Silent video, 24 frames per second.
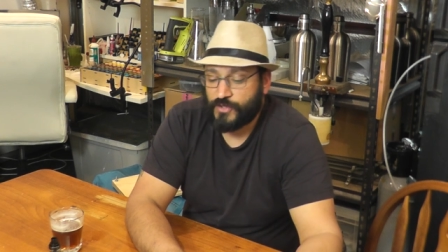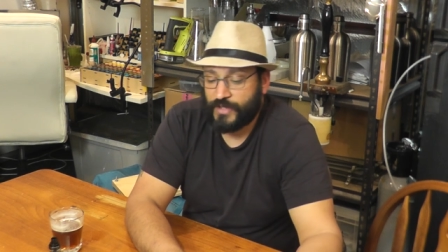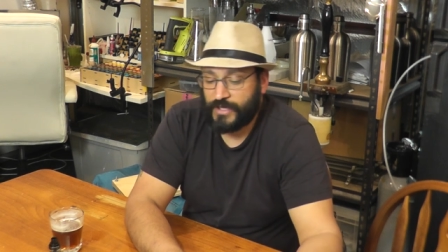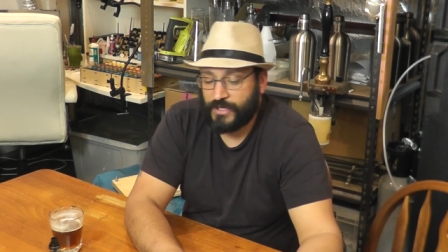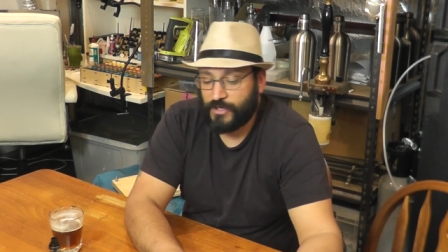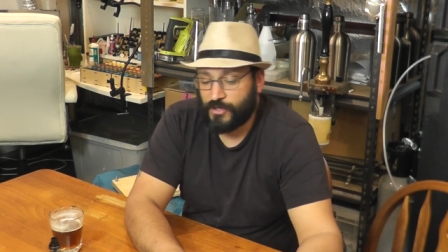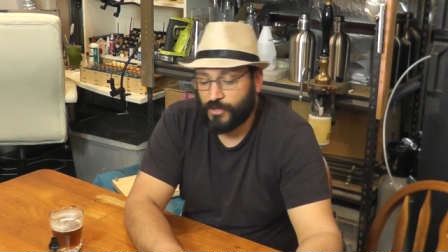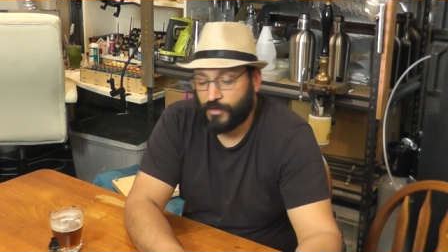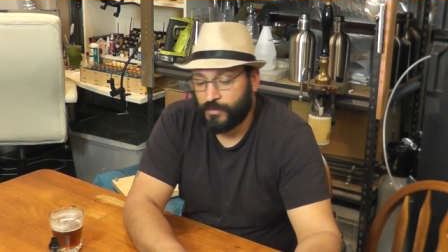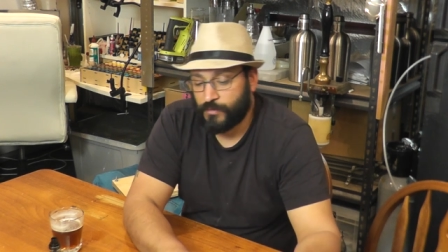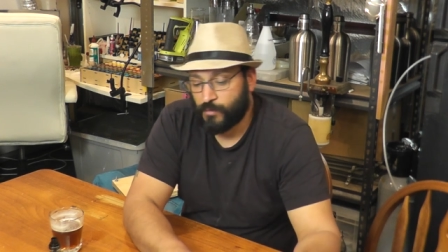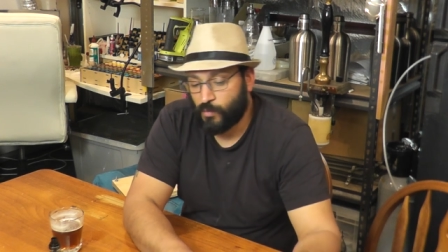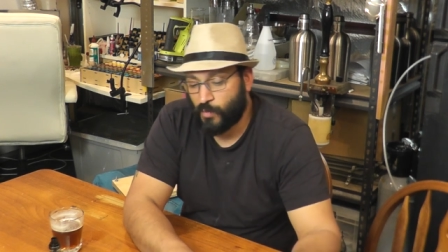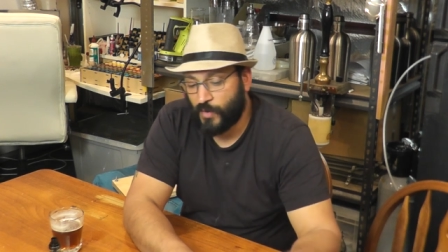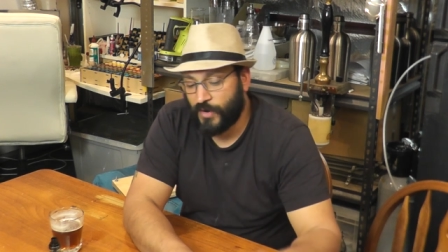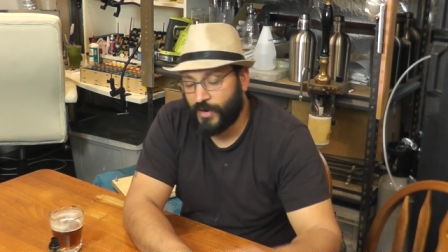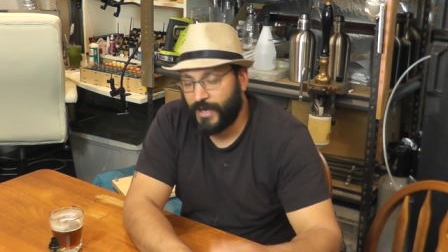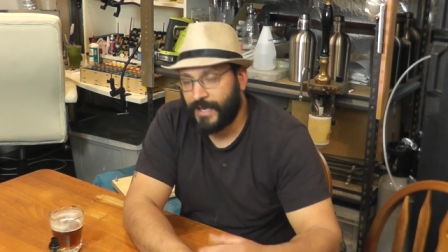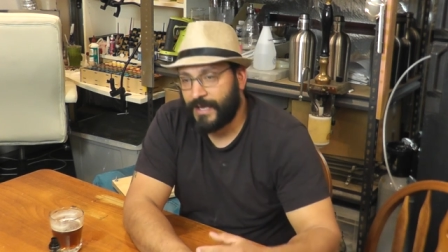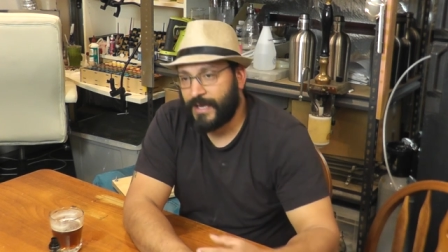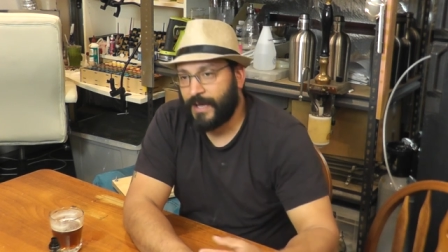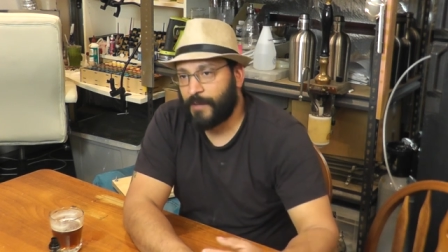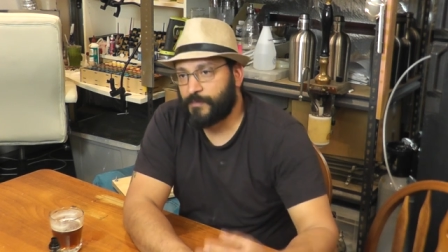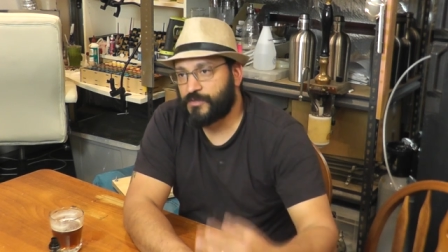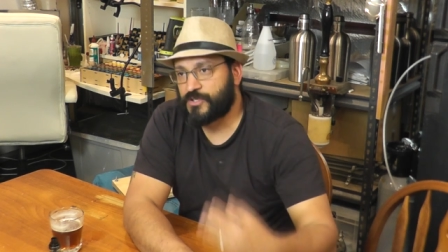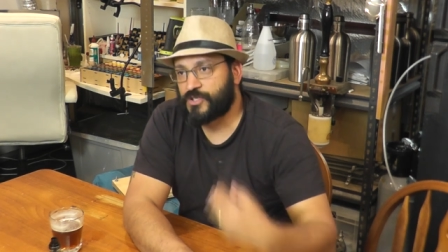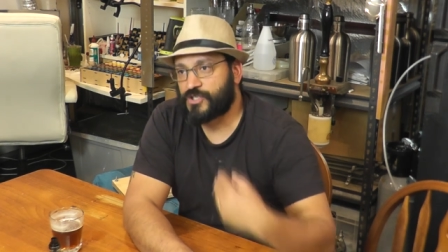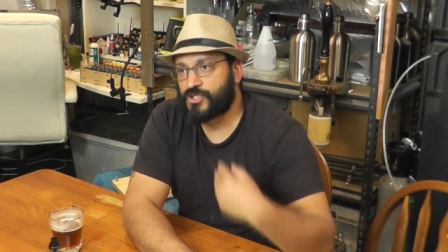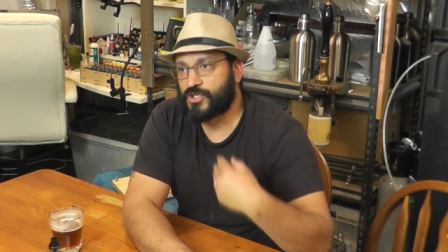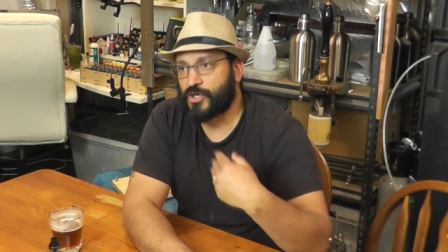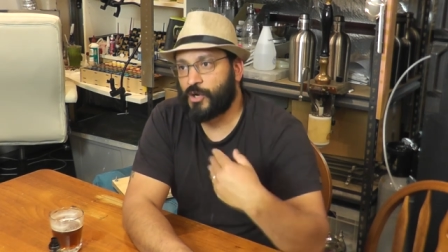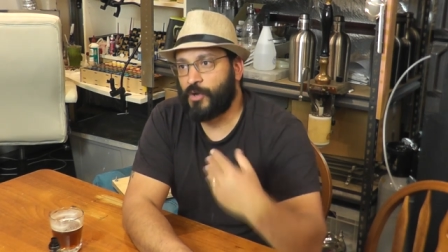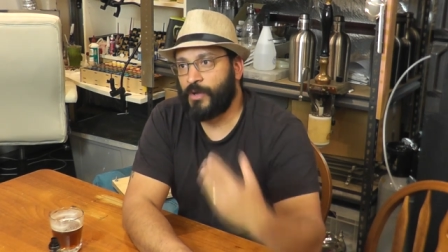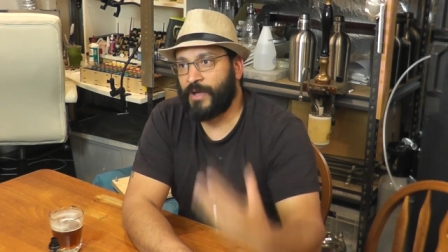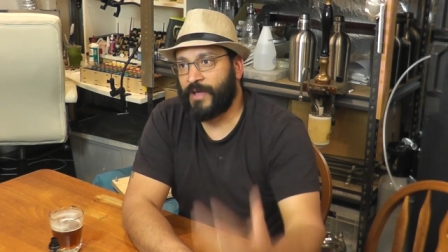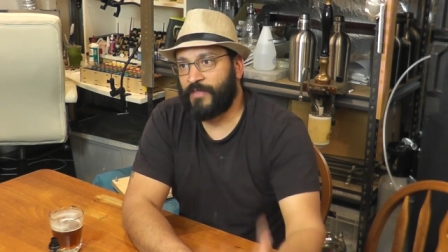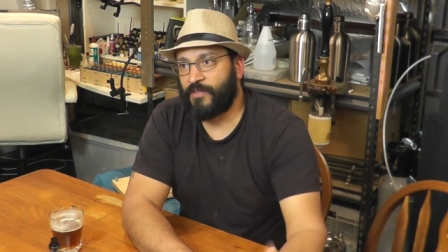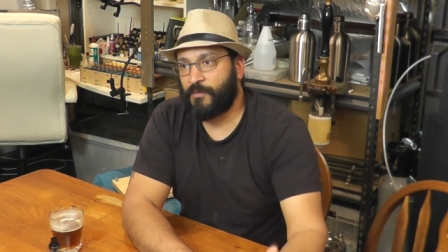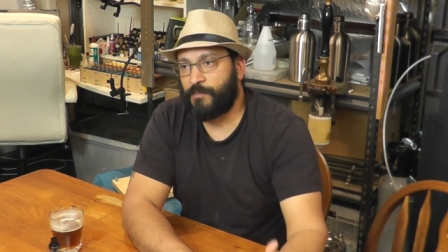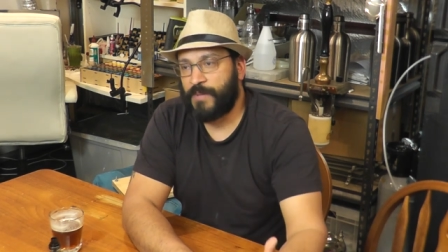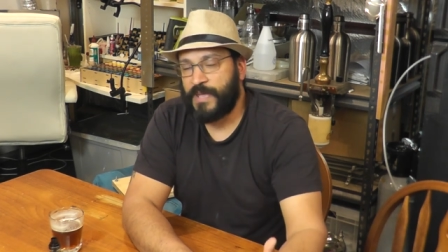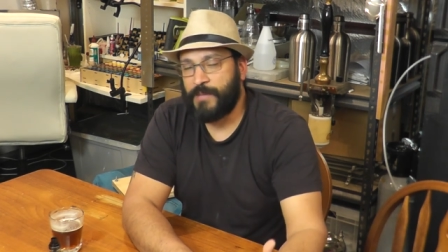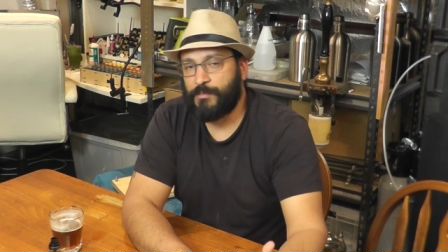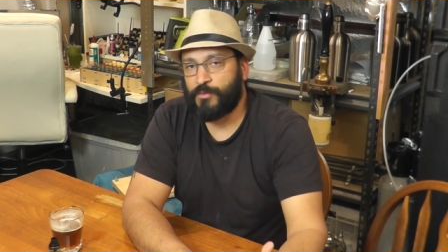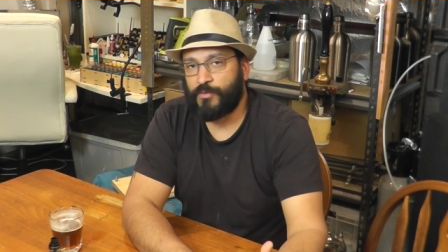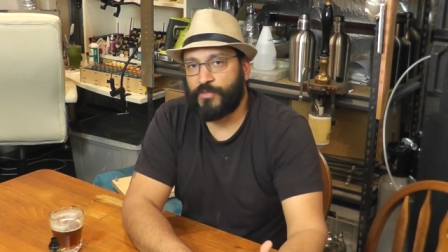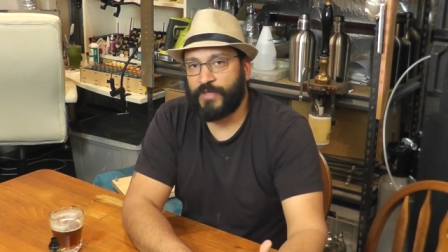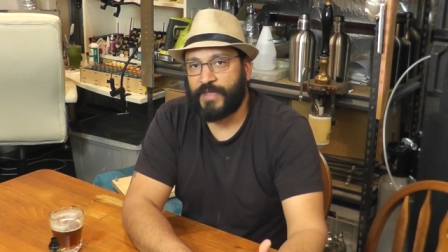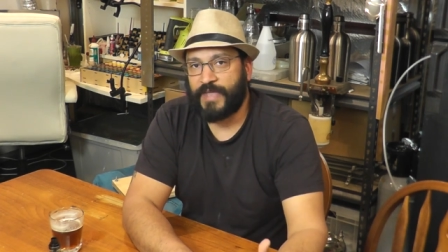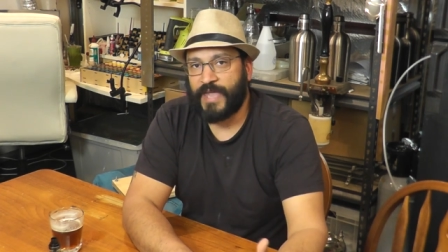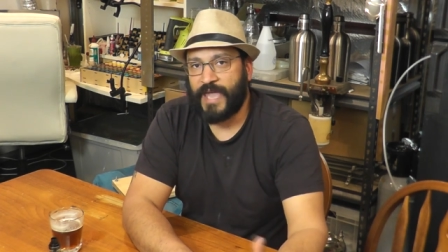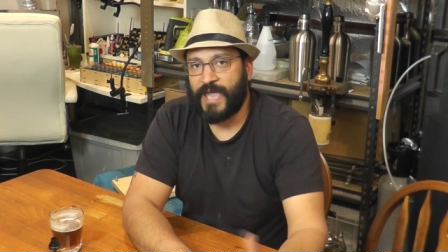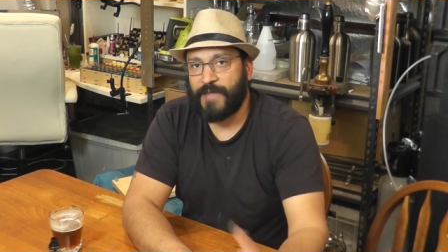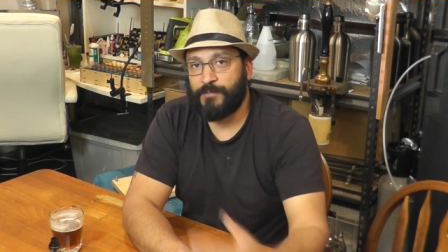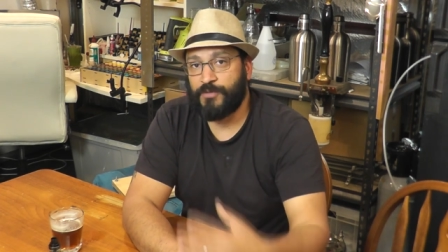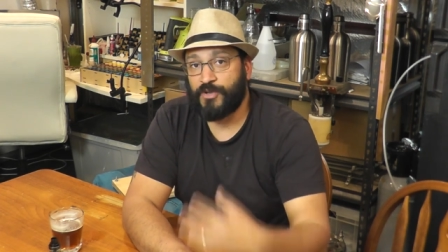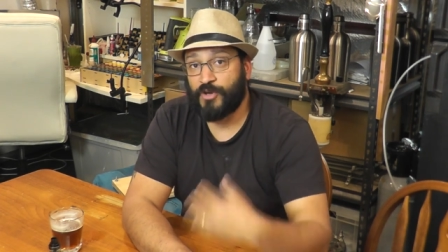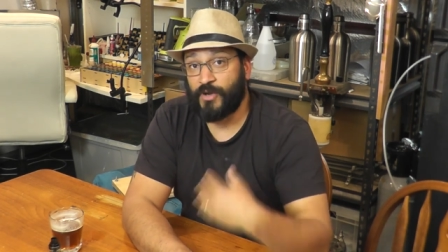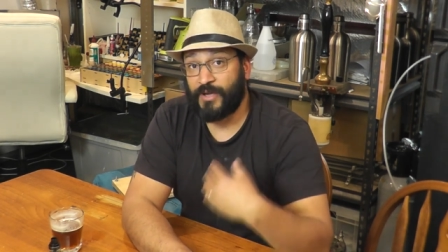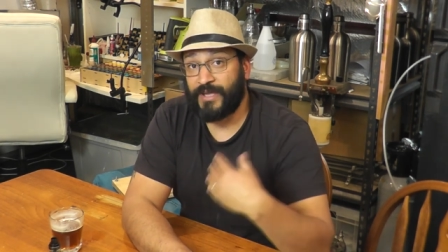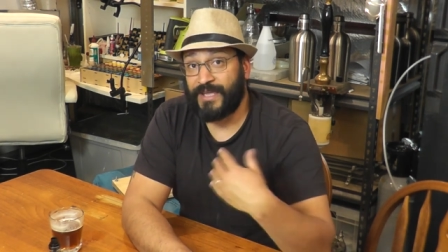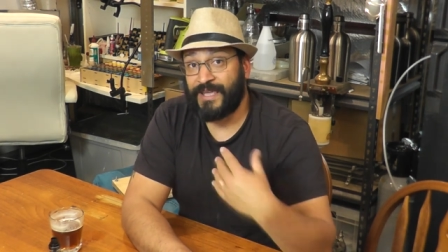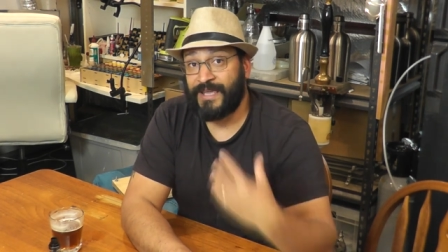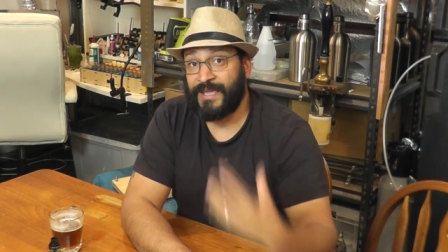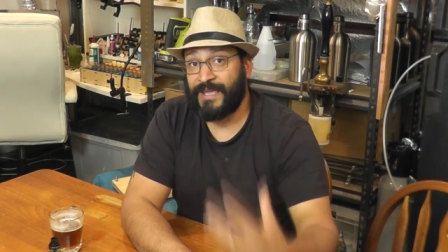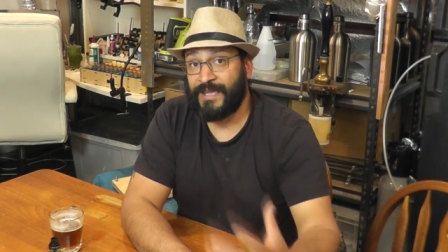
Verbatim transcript: that you know when I come to show other people the game, you know,